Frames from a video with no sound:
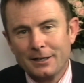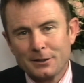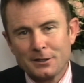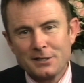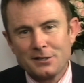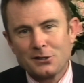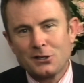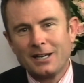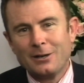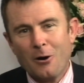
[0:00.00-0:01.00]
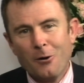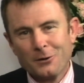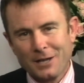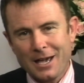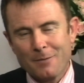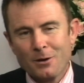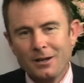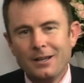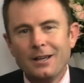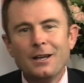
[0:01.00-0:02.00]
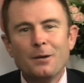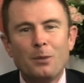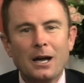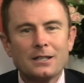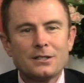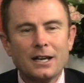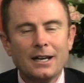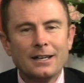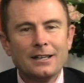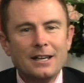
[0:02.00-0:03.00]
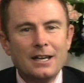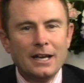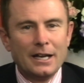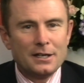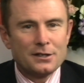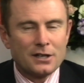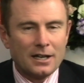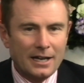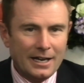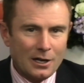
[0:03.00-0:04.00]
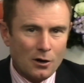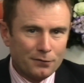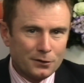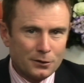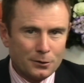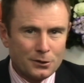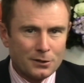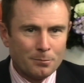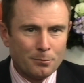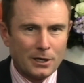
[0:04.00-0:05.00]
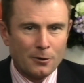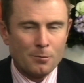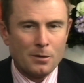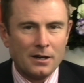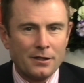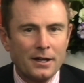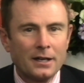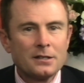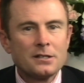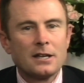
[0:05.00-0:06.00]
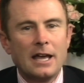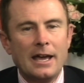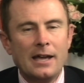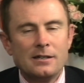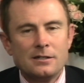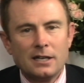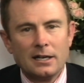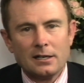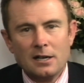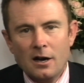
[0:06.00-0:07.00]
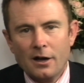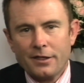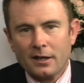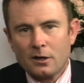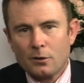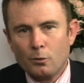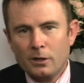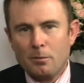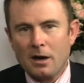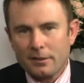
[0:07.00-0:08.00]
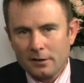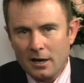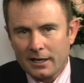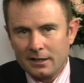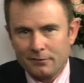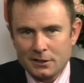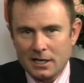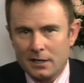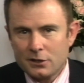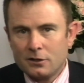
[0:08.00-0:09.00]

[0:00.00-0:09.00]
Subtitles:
isn't seen on camera, but he's heading off to do some bigger and better things, and I think we'd both like an invitation